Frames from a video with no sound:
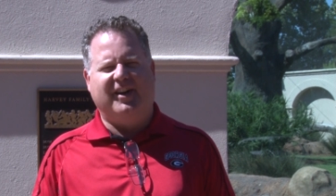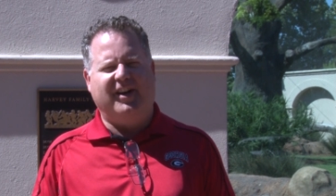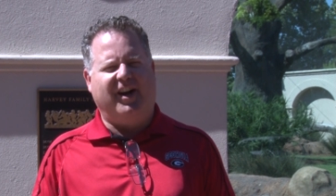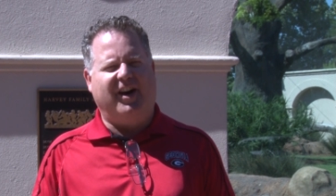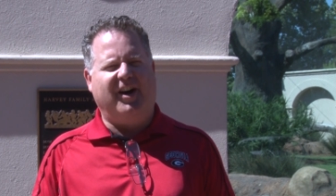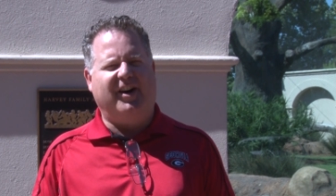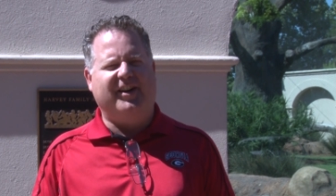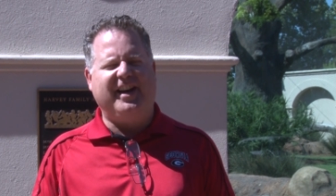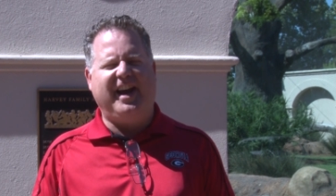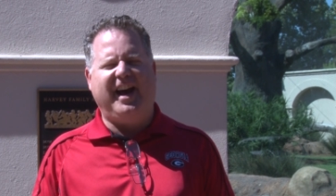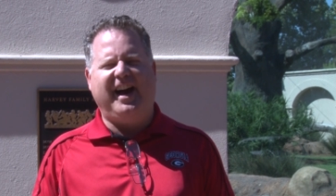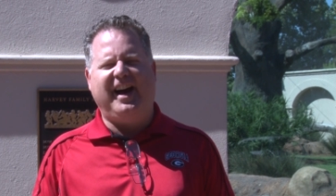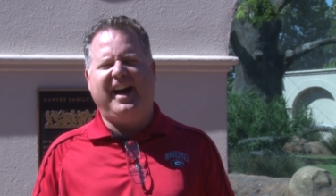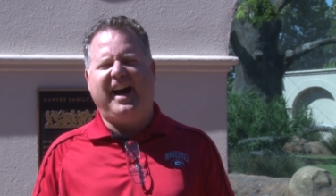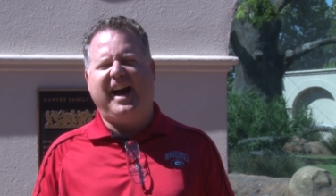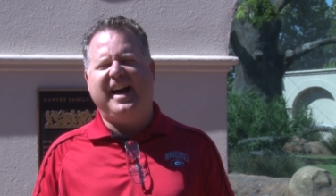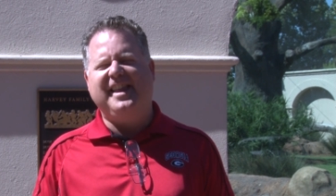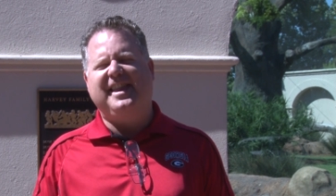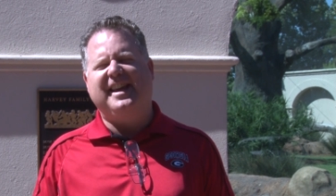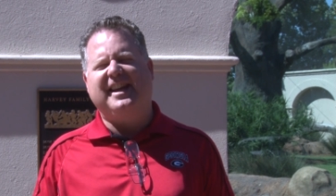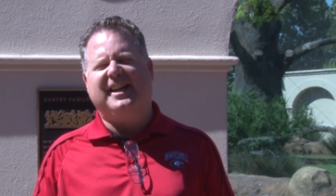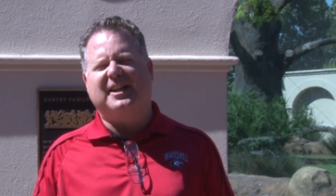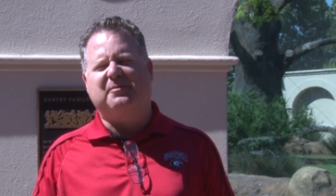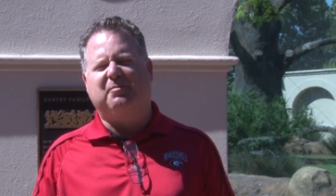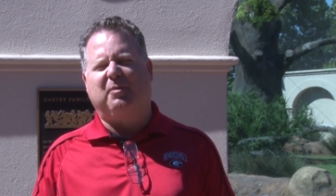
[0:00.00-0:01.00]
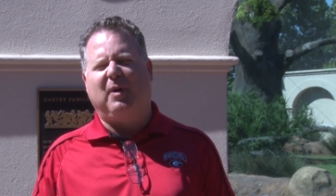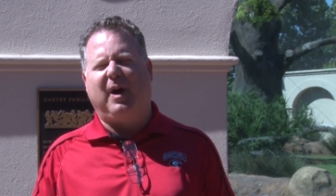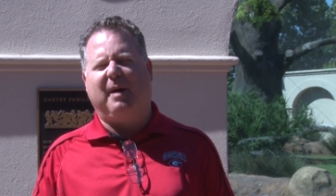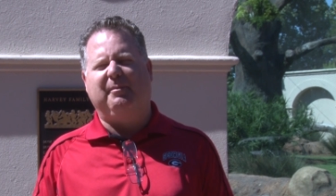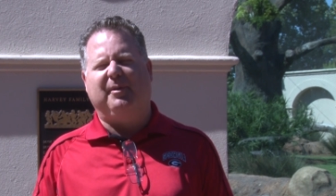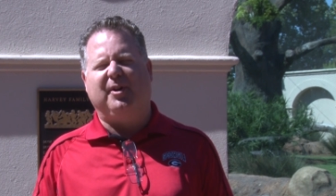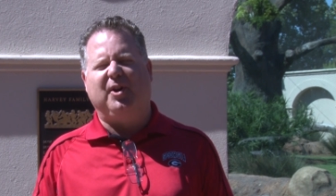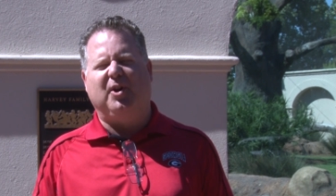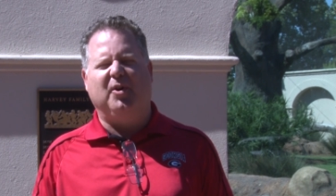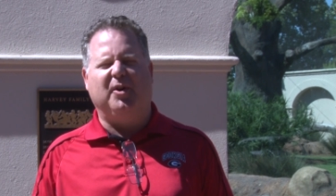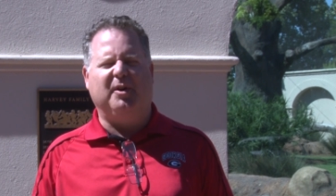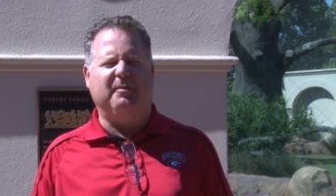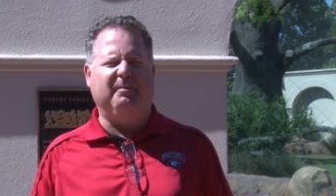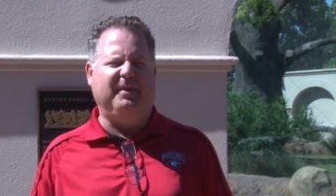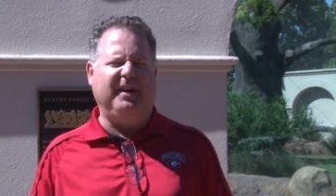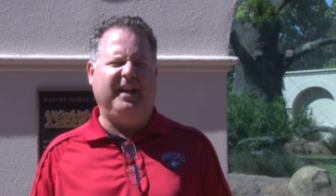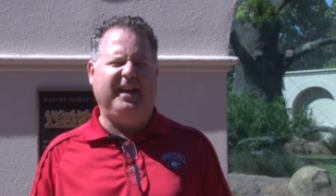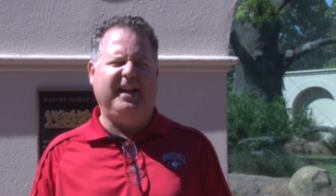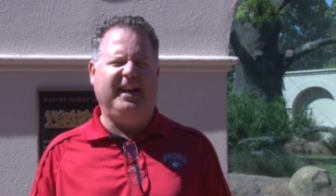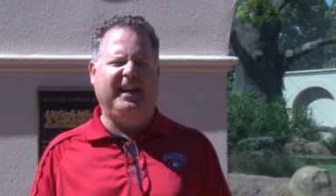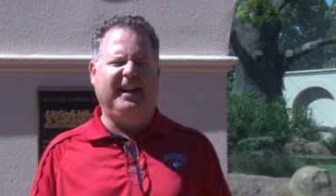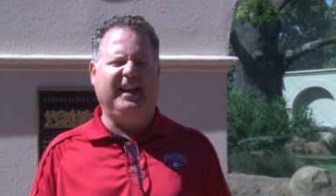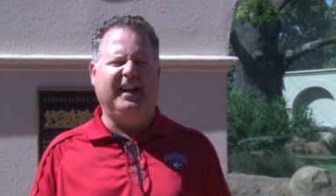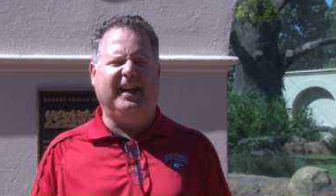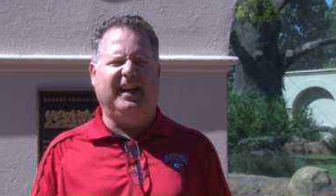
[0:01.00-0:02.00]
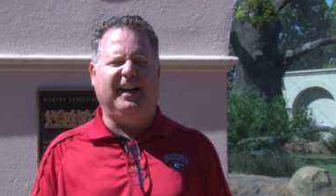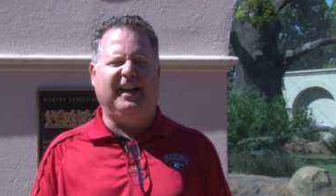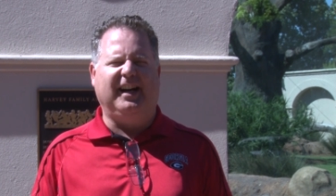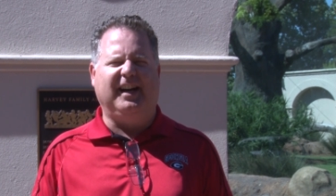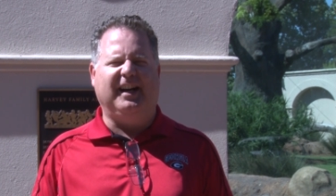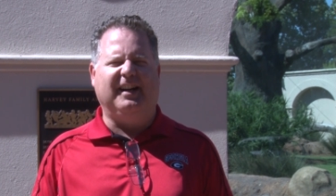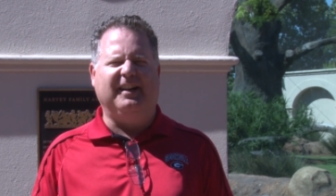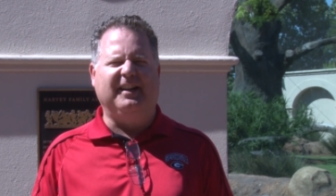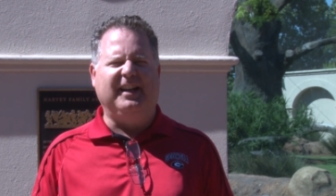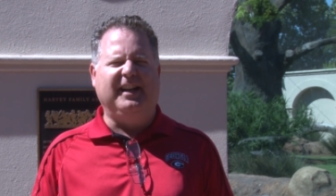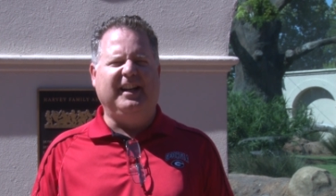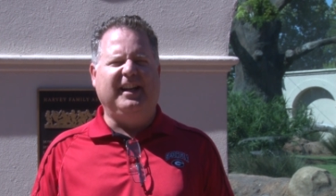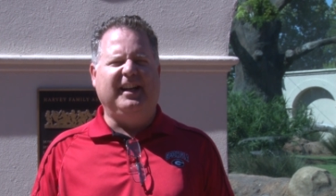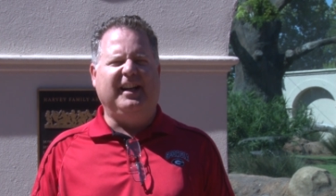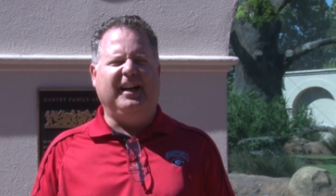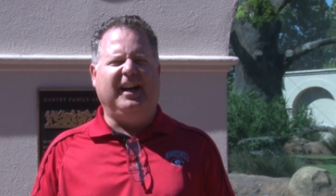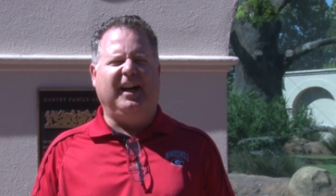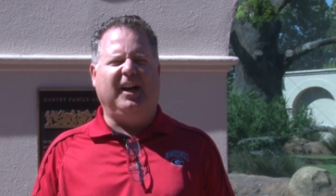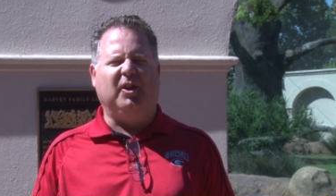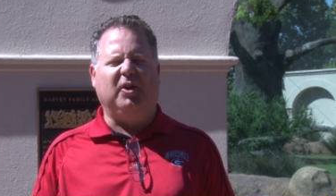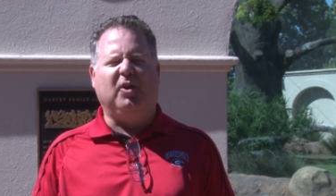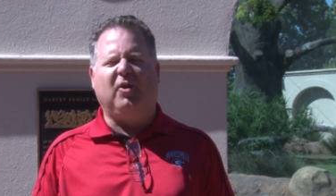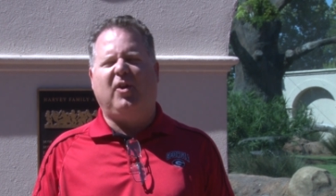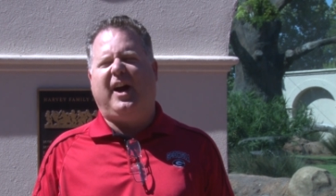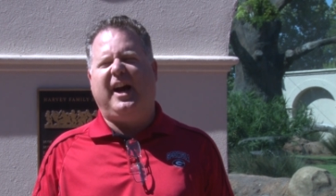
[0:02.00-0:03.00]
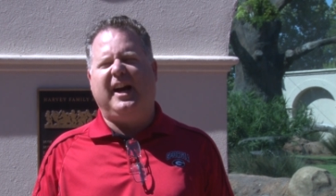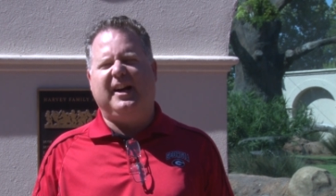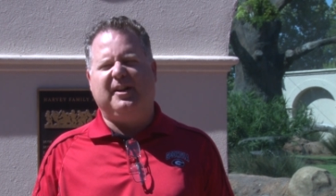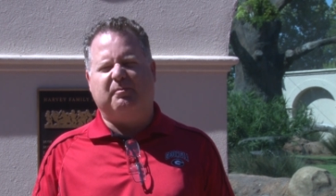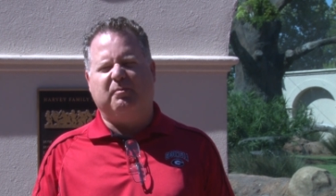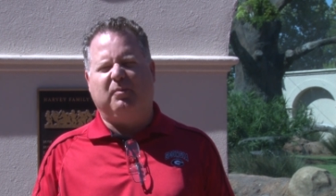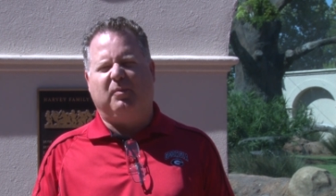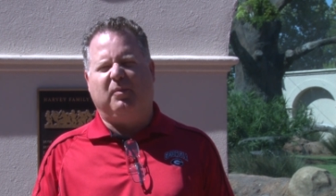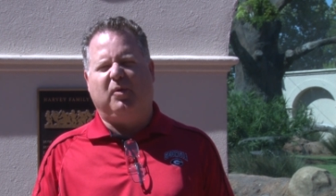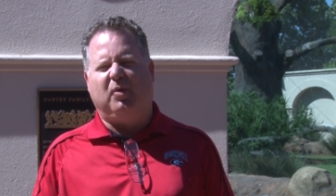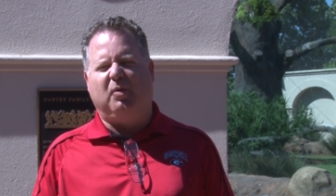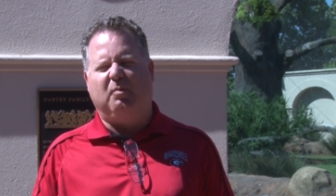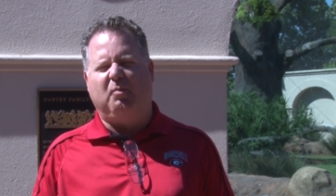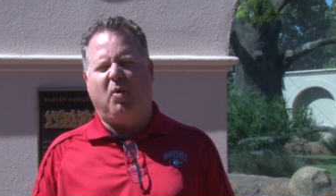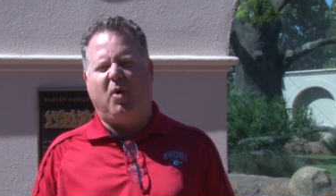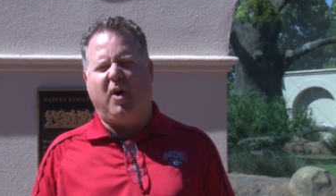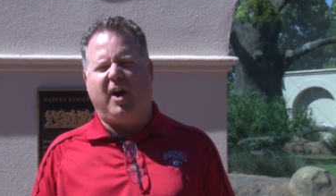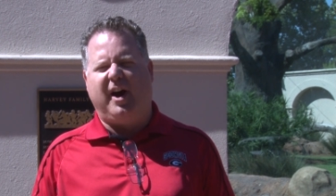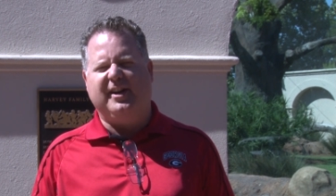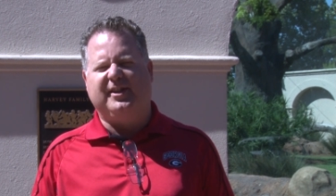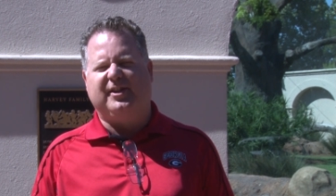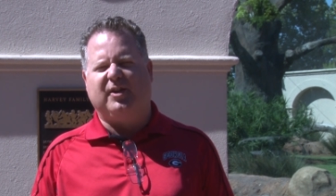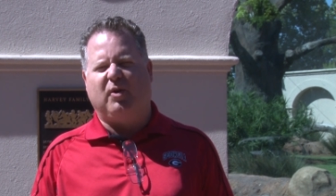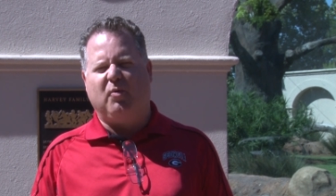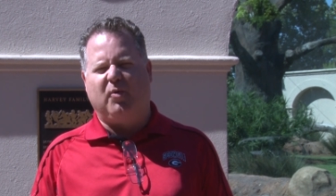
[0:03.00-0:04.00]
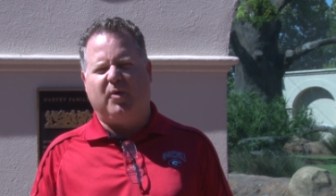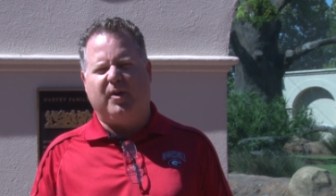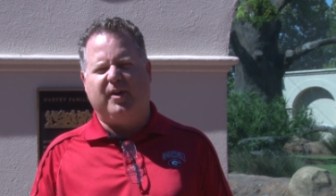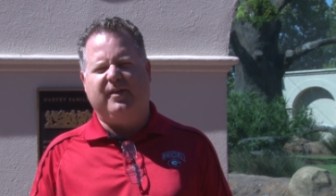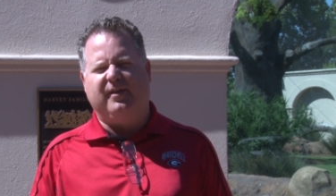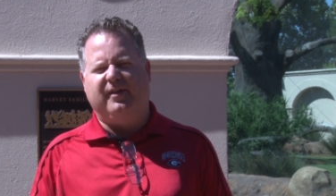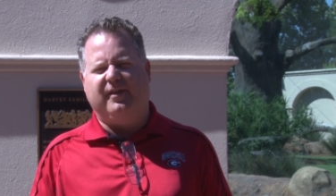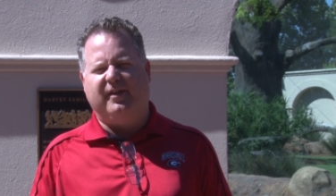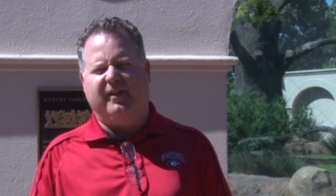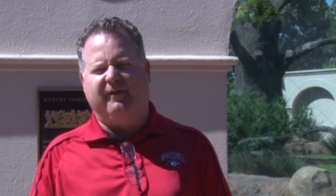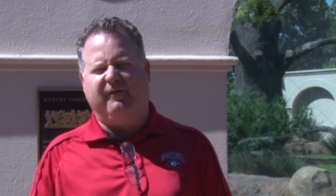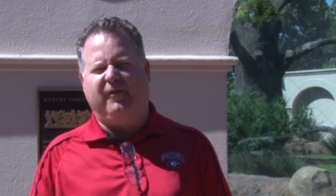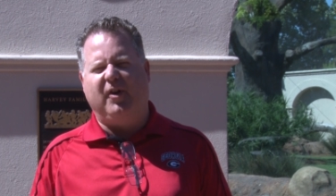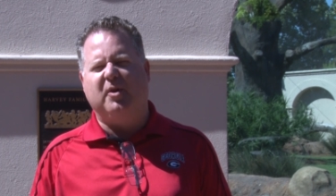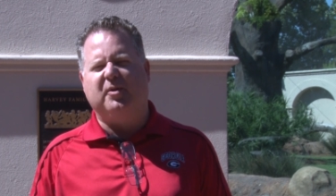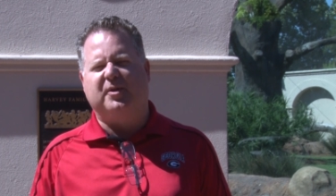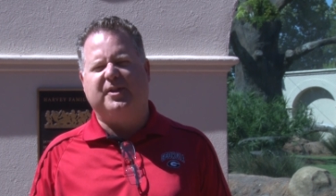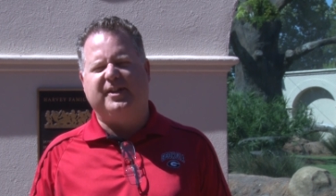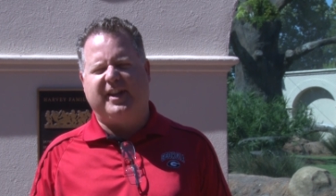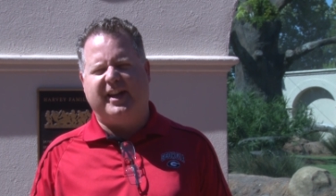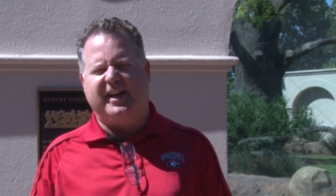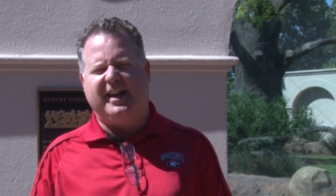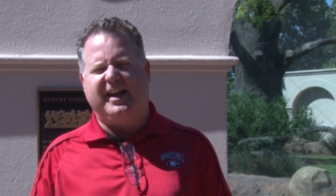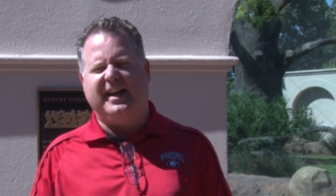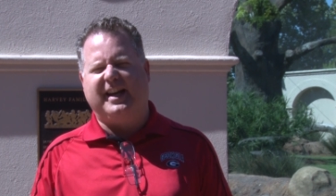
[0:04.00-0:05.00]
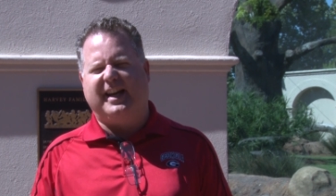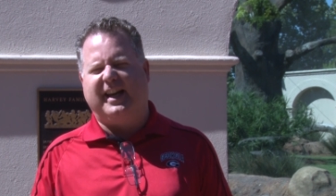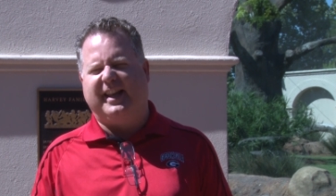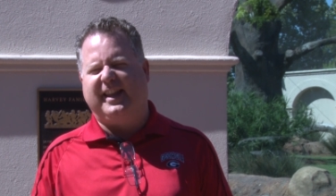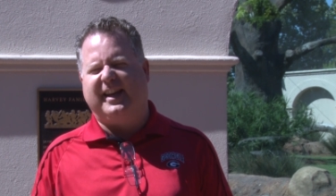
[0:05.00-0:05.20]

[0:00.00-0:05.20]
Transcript: Uh, yeah, I think it's probably going to be uh, a little high, a little more high scoring than folks think.